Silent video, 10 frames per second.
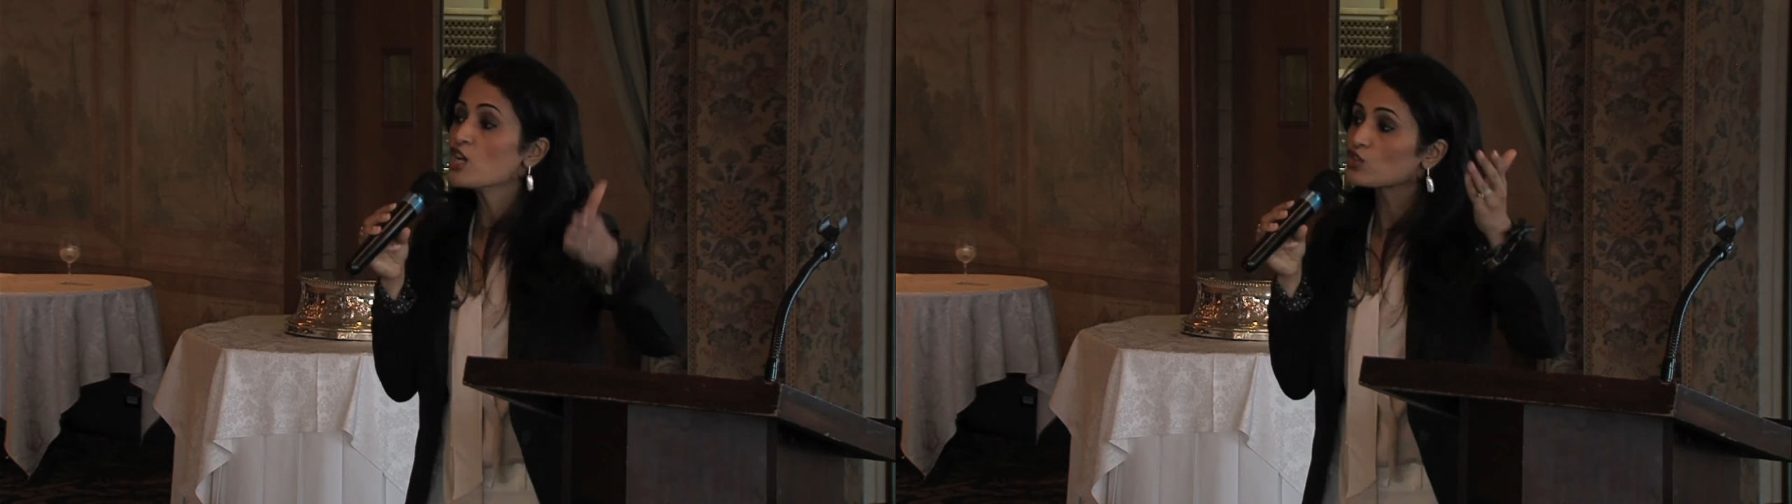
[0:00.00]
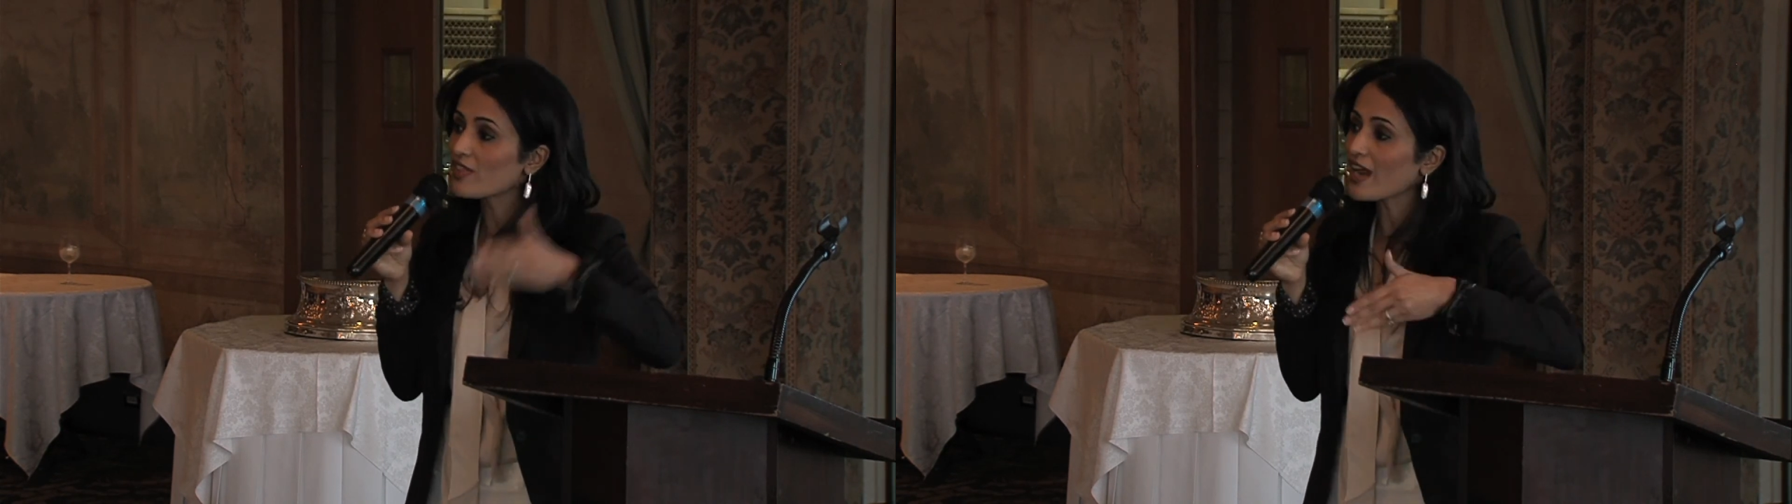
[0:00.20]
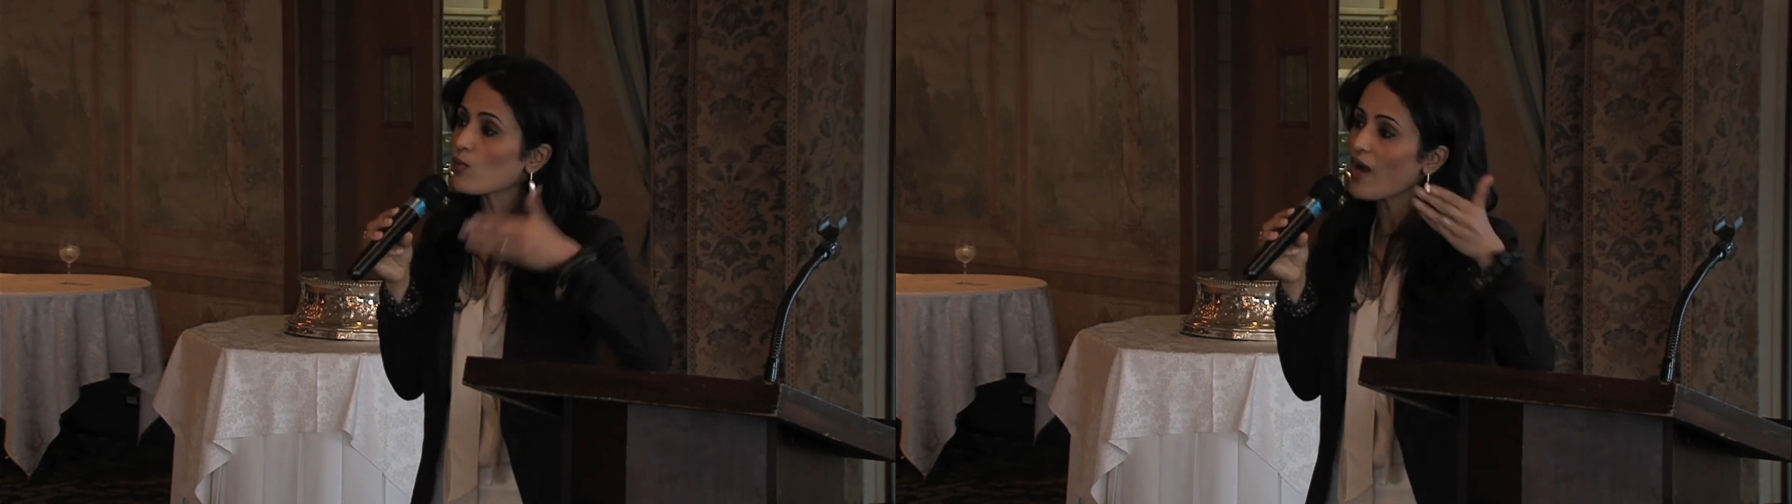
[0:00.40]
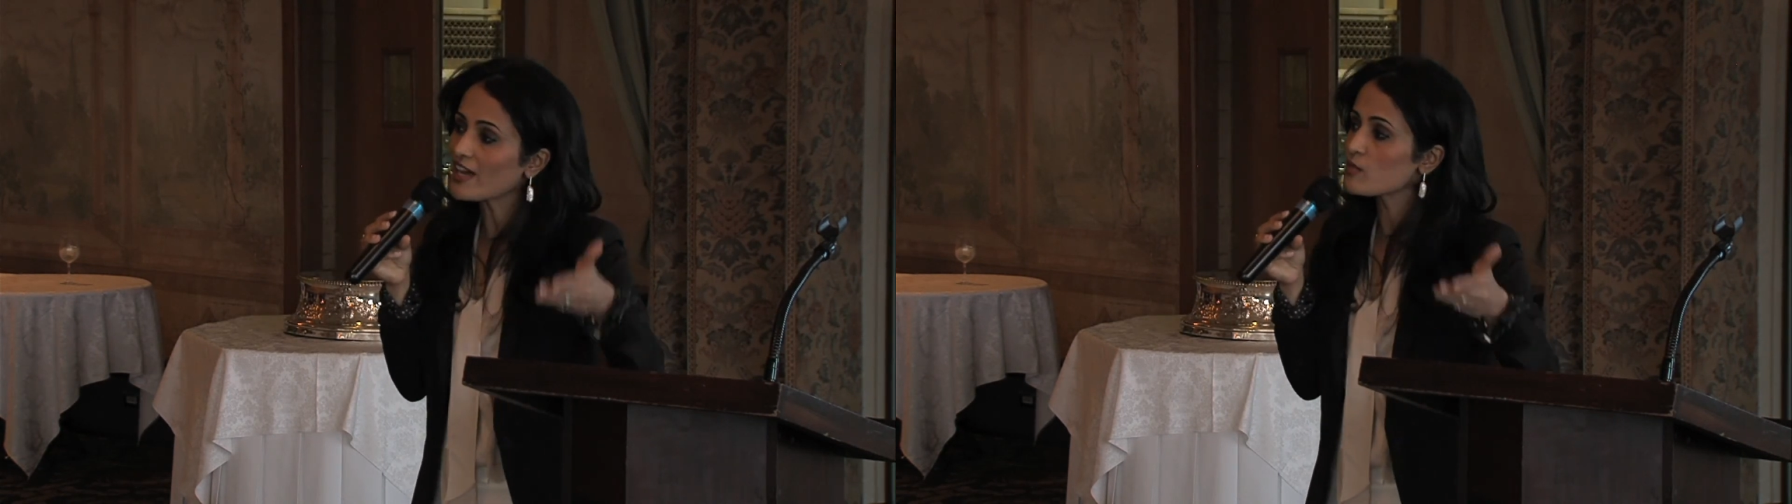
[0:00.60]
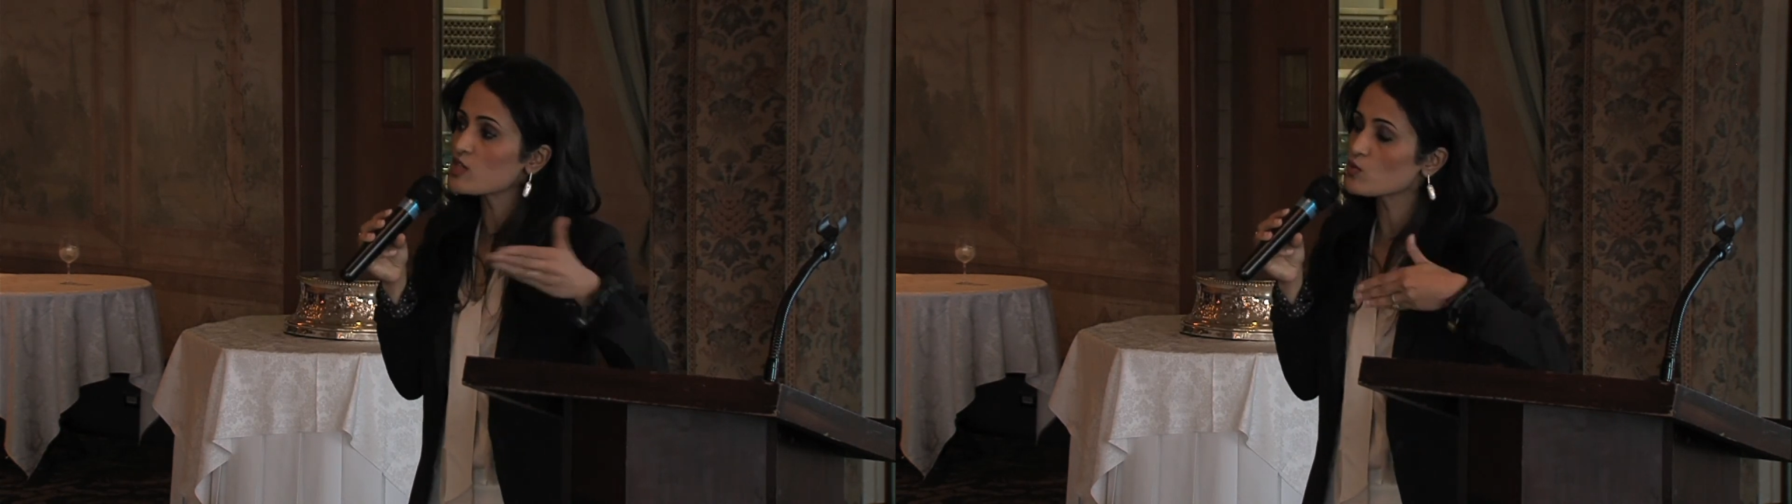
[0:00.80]
So their
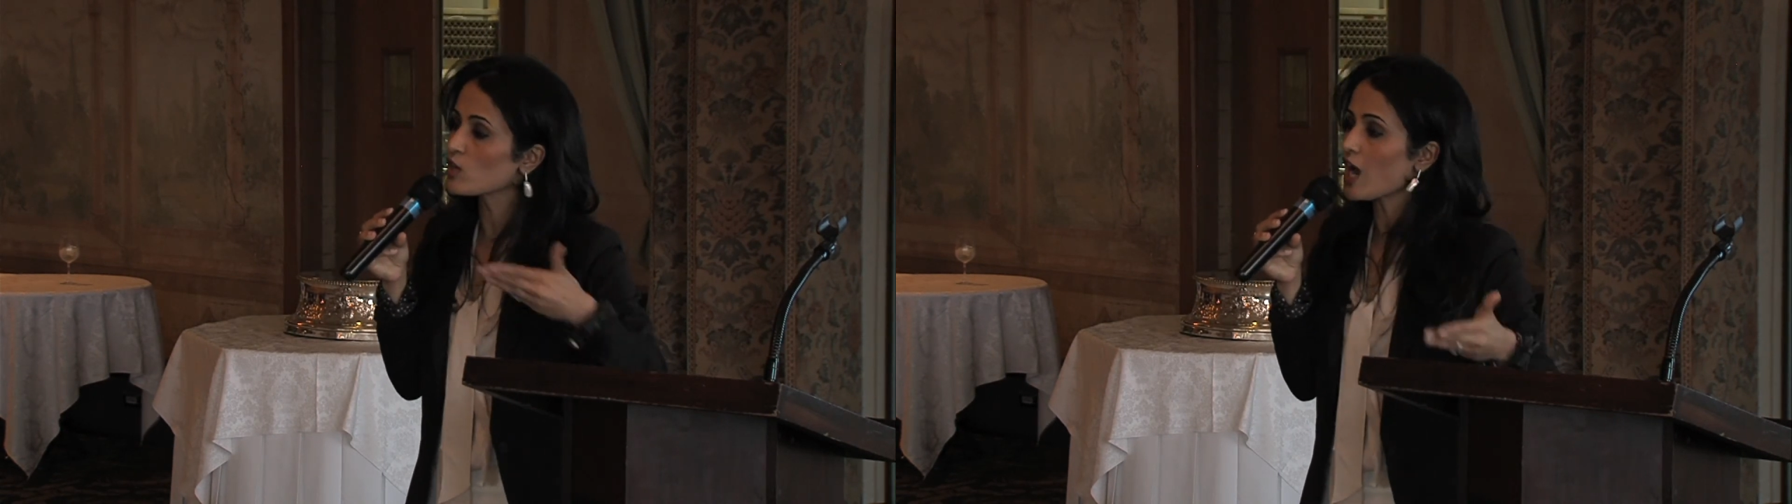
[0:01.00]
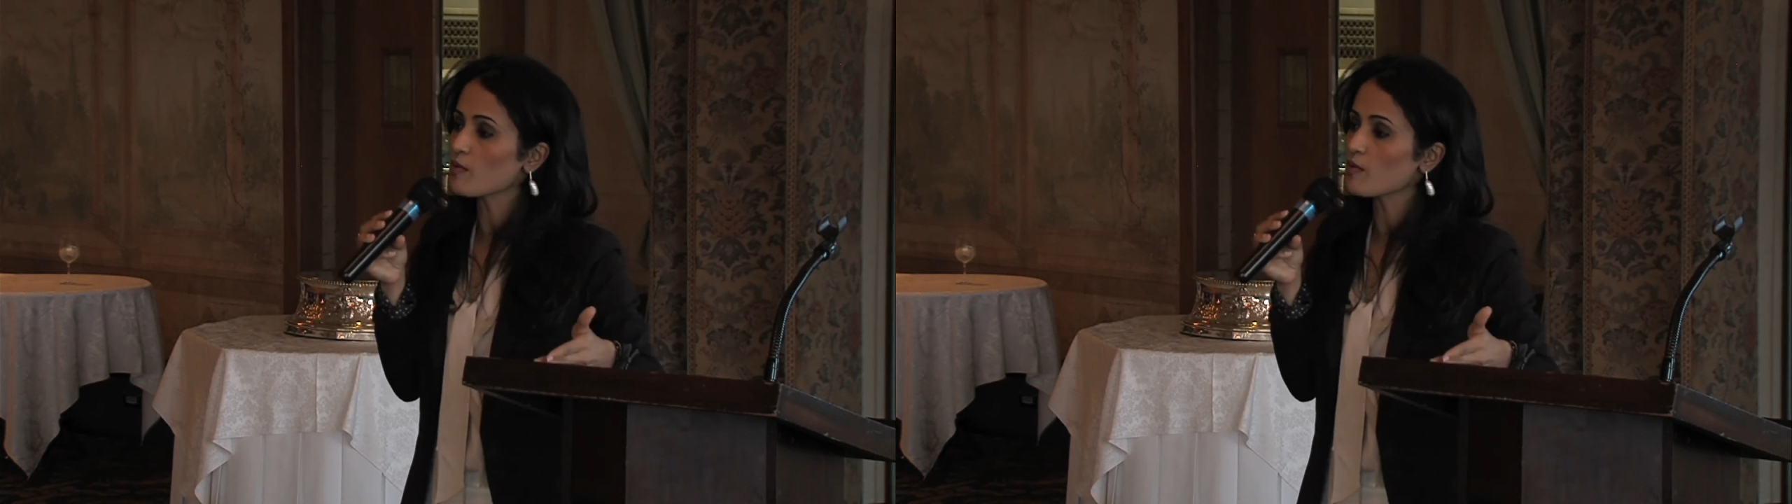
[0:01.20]
vitamins will not